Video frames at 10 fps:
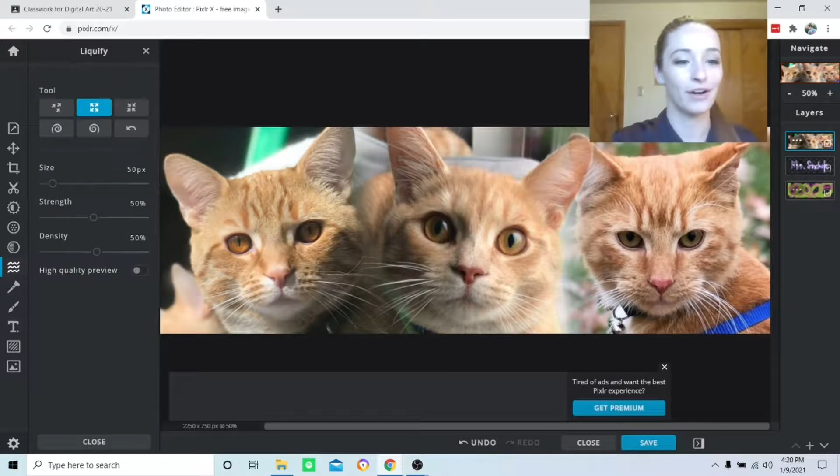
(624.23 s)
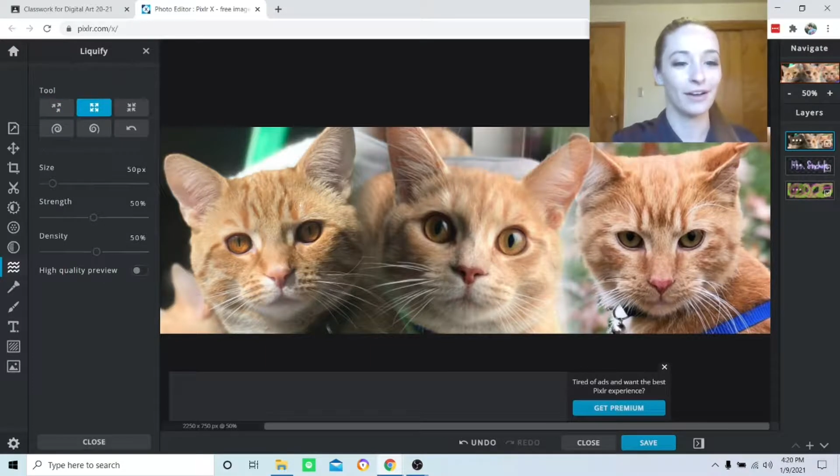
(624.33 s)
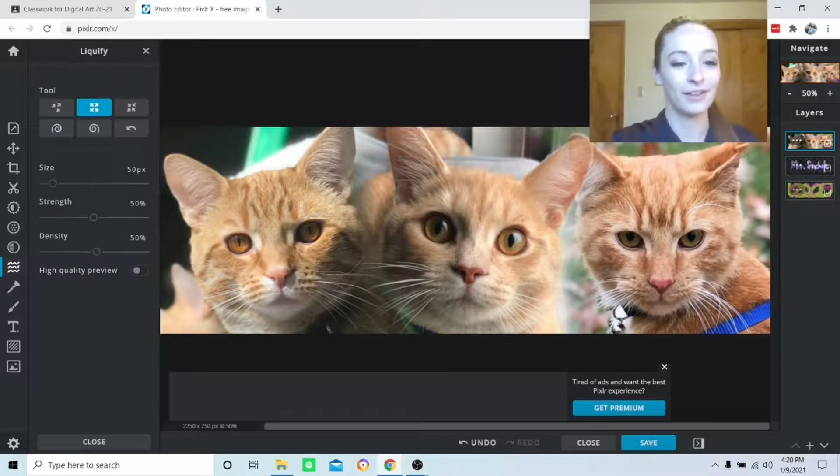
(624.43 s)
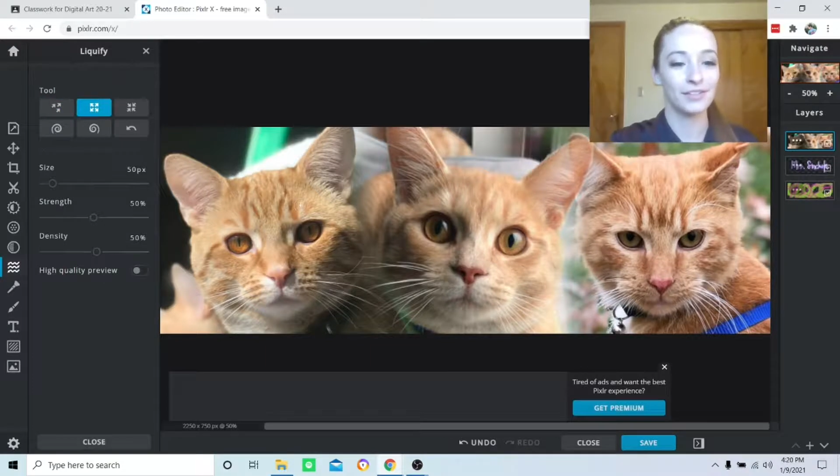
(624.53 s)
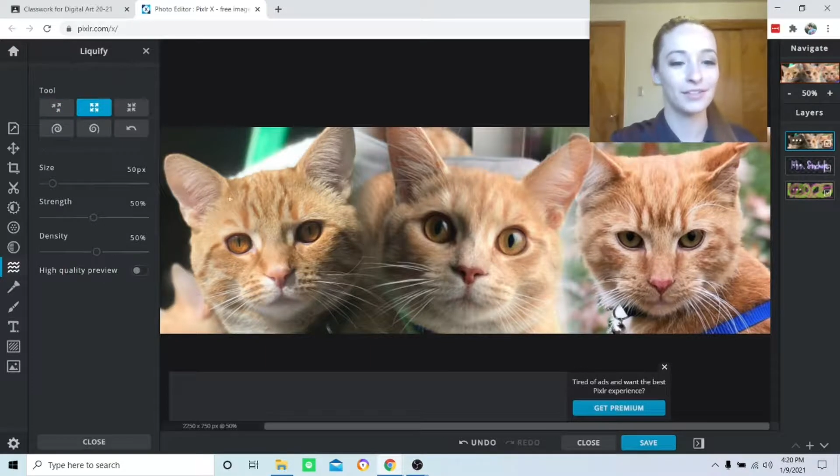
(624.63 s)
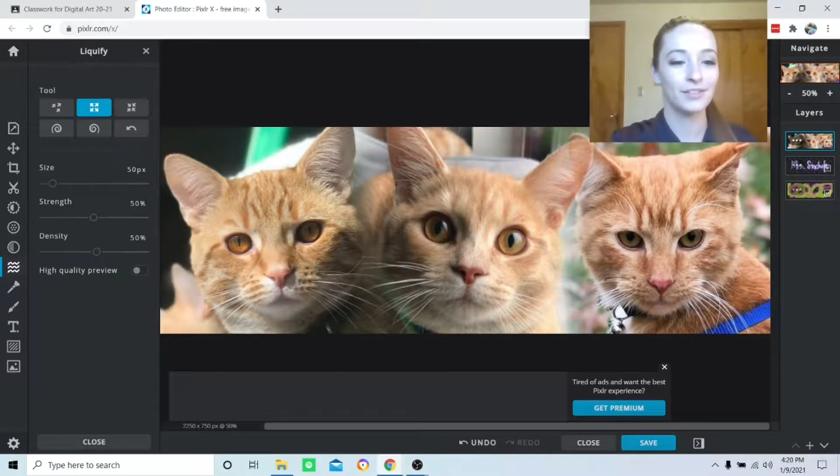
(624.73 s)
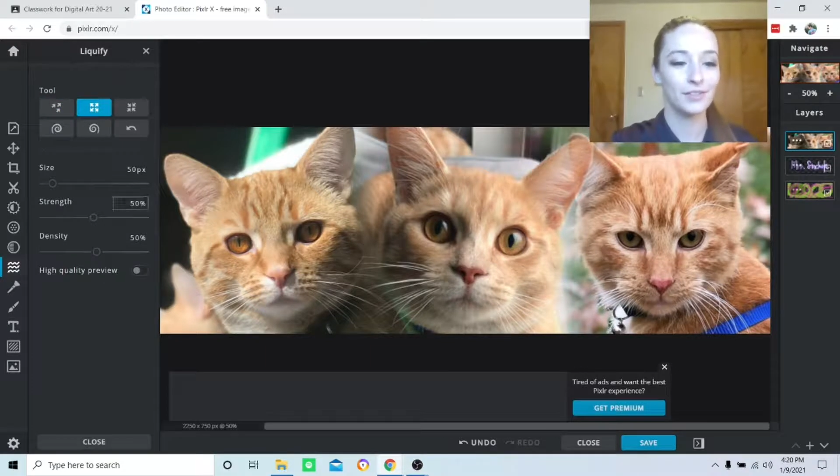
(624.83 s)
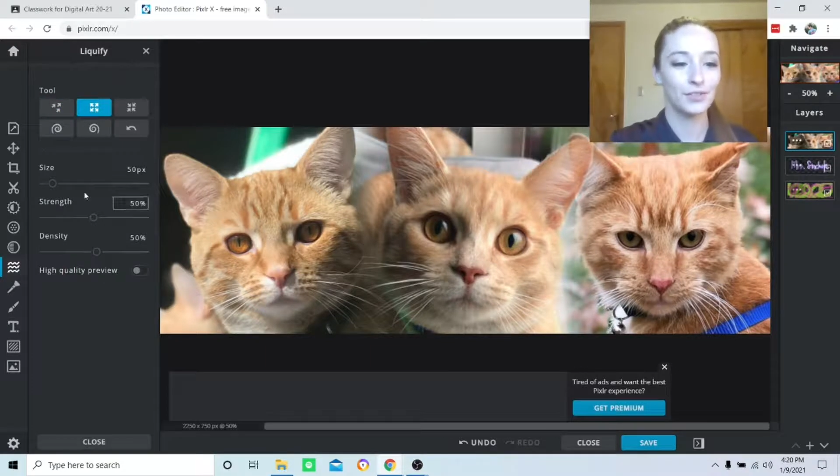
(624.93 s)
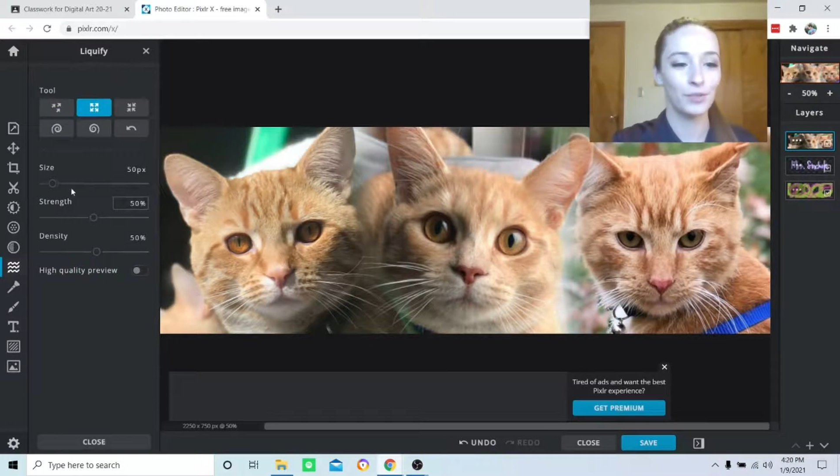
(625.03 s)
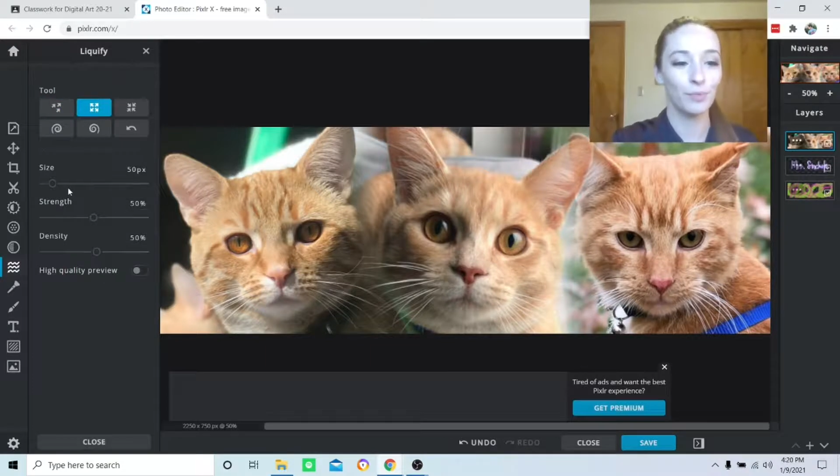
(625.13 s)
eyes
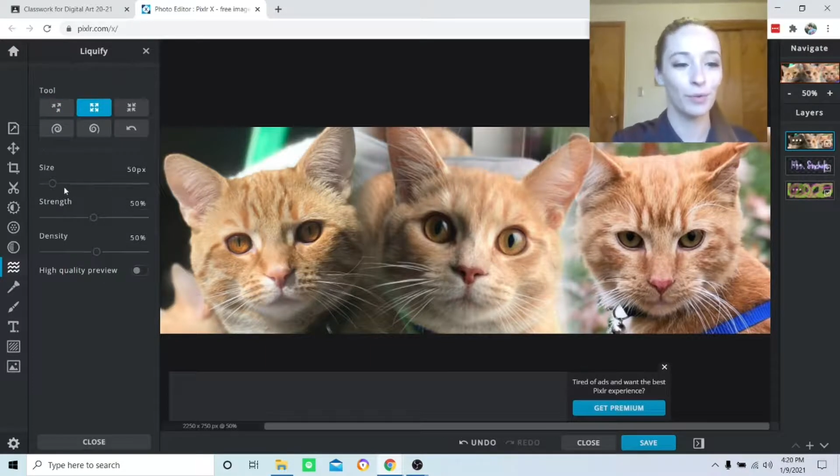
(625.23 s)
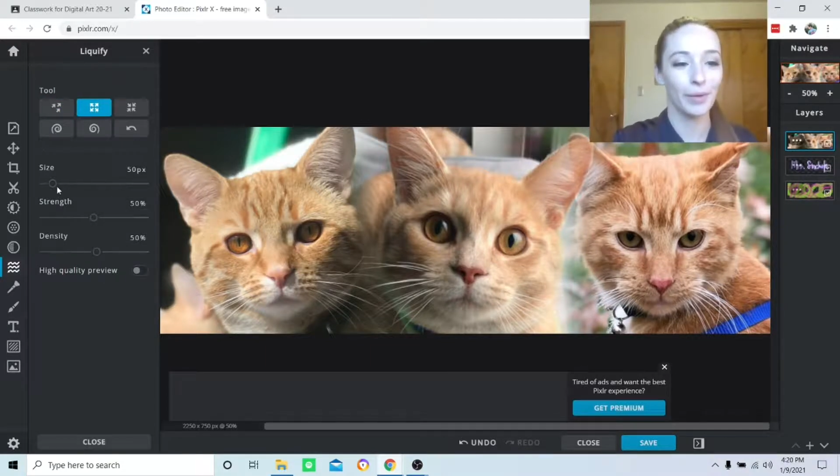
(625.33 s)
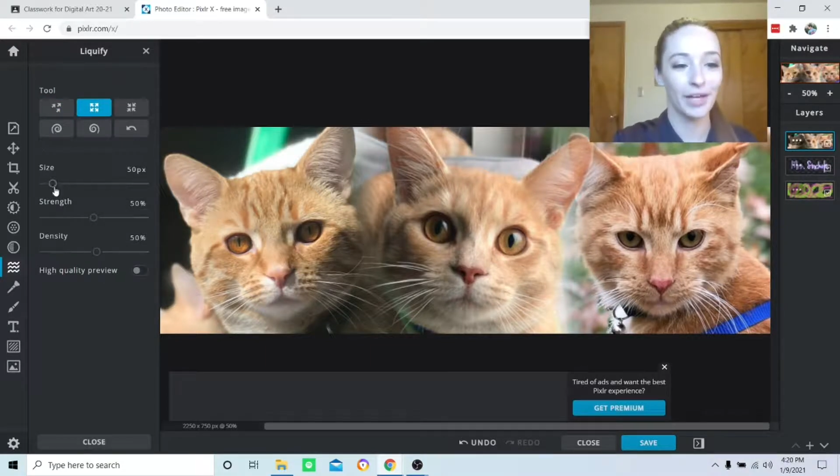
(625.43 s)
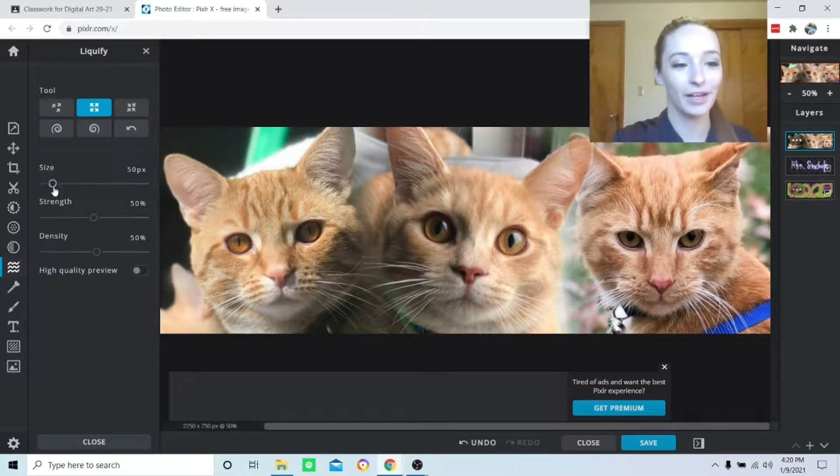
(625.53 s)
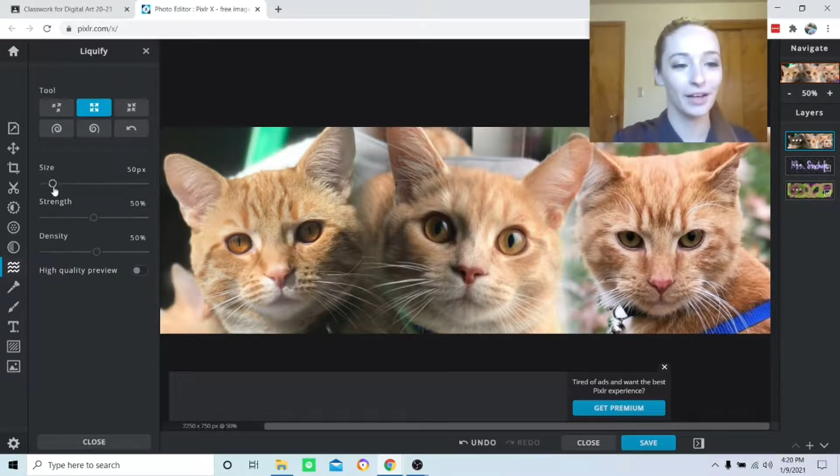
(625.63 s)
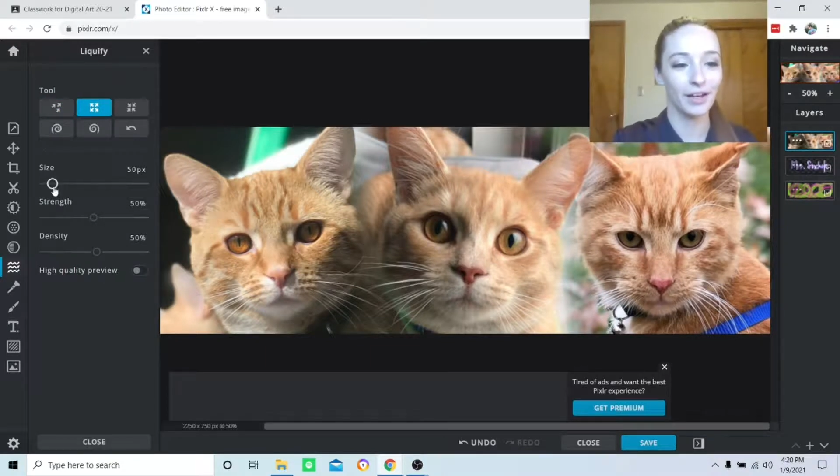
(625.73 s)
super big,